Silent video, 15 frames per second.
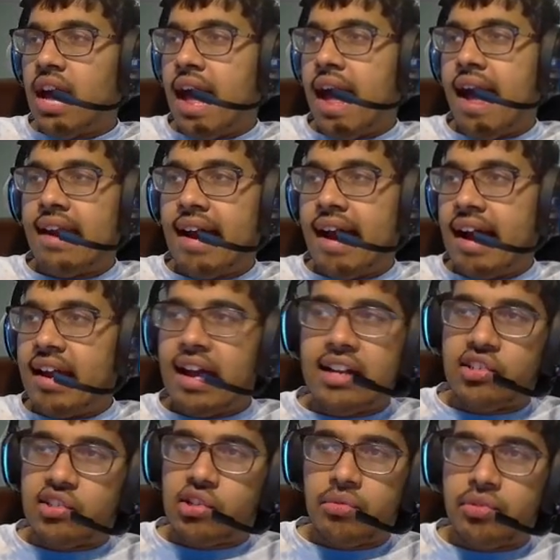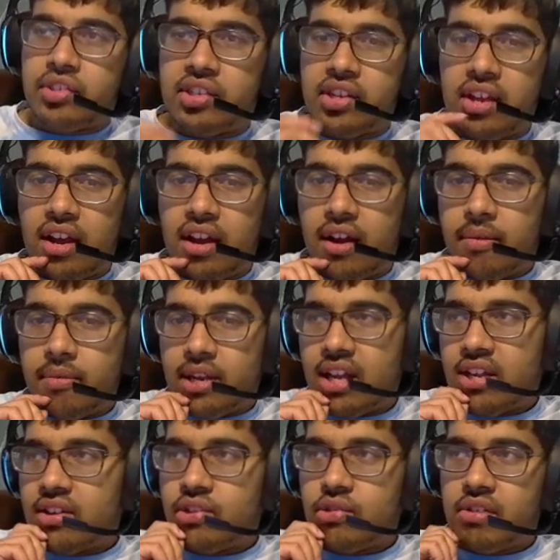and I, I just don't see um,
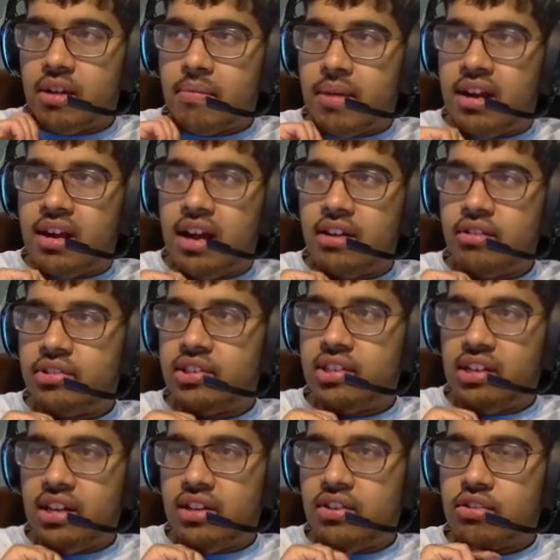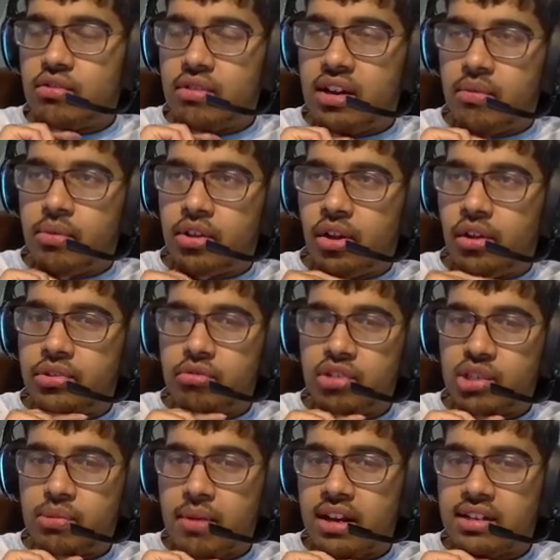Kenya doing it, man. I don't see Kenya doing it. With all due
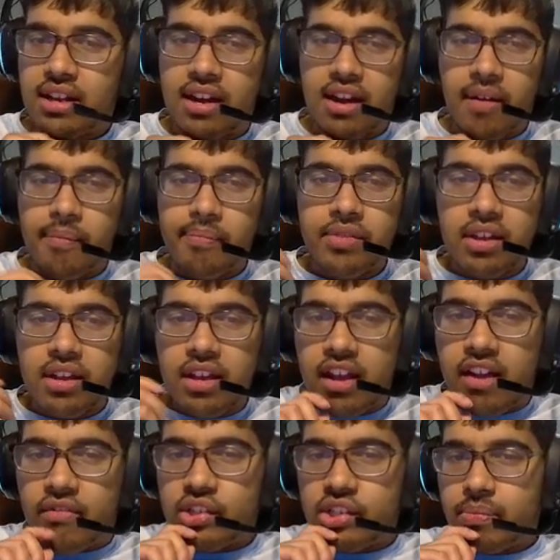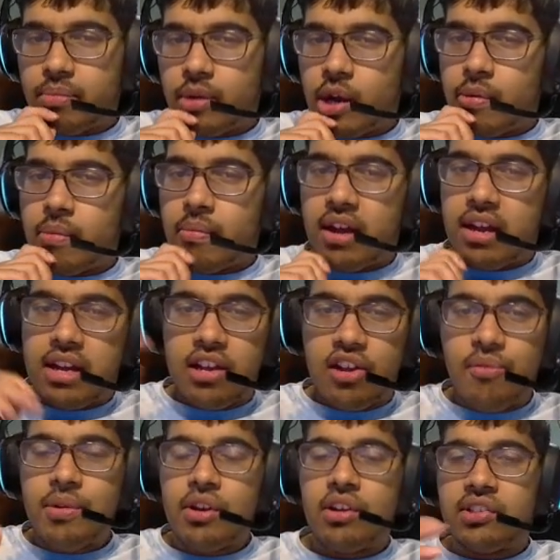respect, and um, for Zimbabwe, man, it
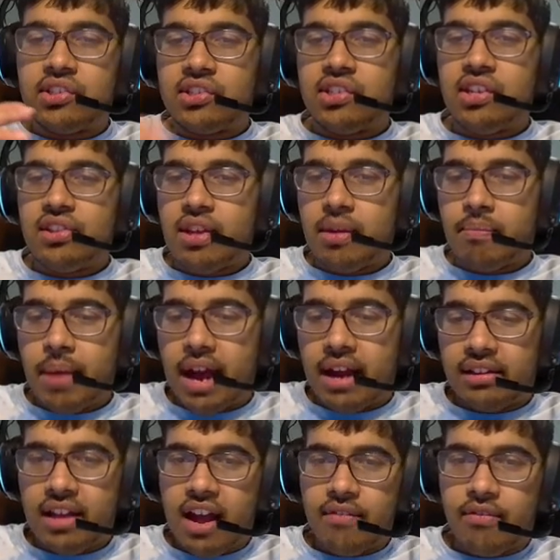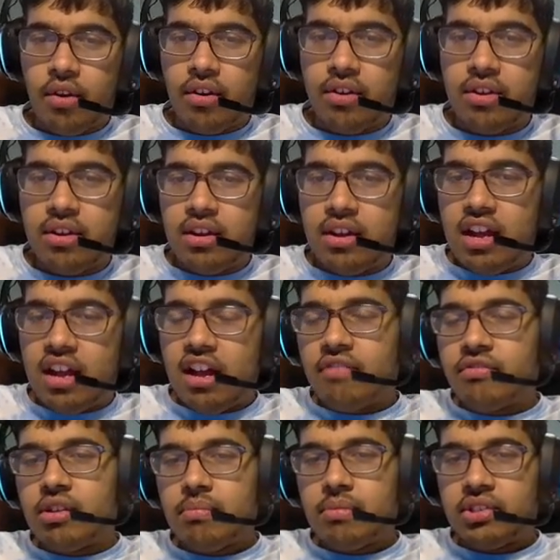would be good to see them back in the Afcon
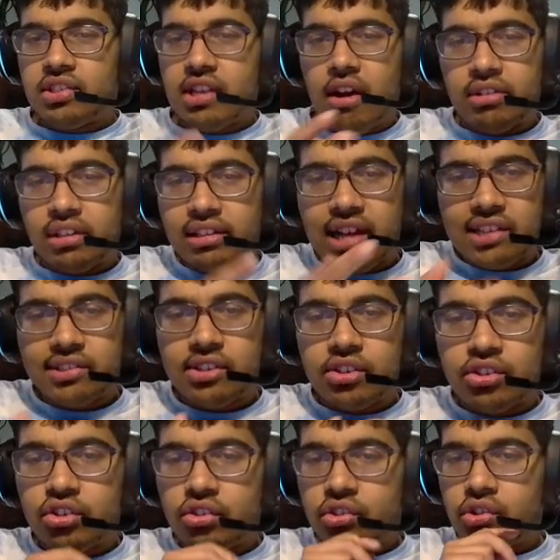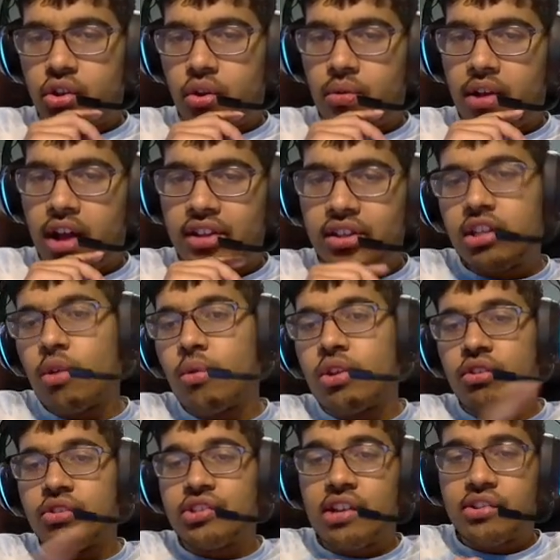after they missed out in the last edition. So I think they were
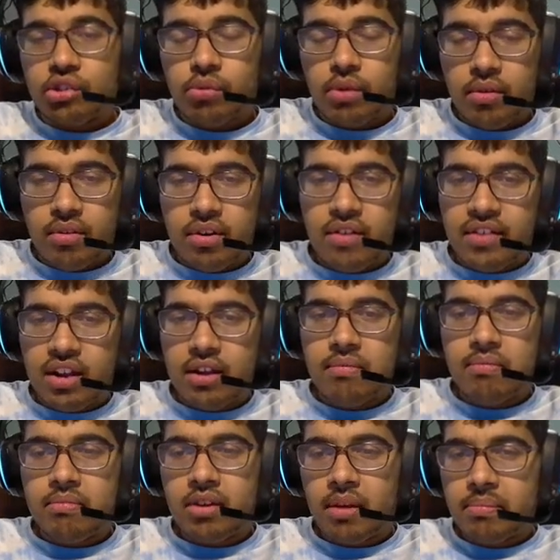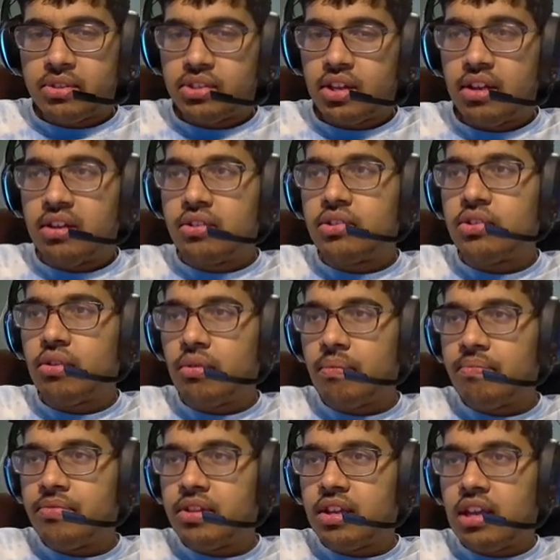there in 2021, if I'm not mistaken. So
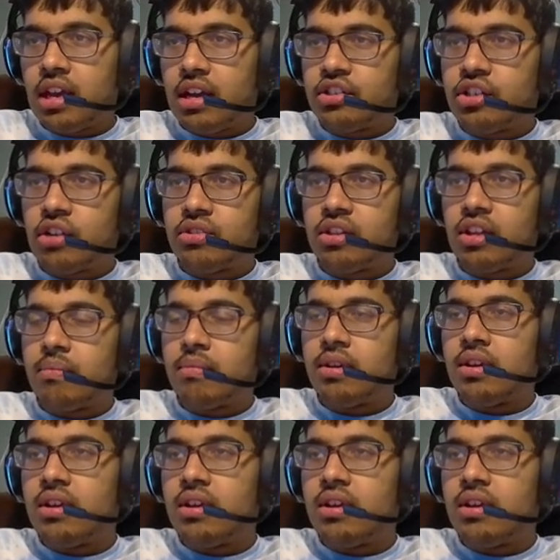yeah, shout out to them.